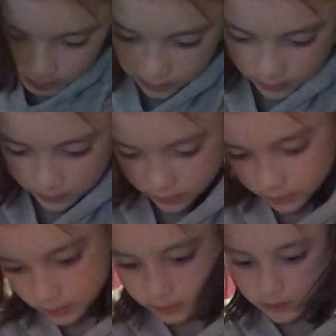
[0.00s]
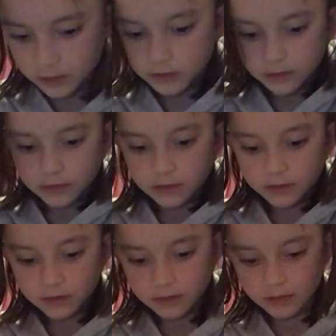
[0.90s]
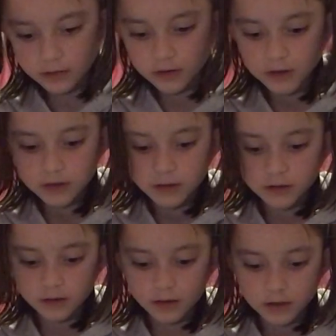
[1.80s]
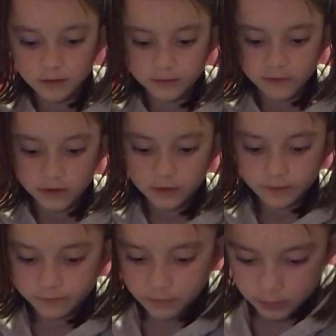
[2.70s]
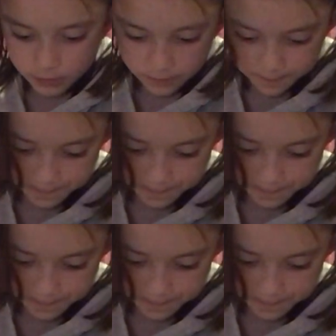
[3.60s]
getting stuck though. You can keep trying over again.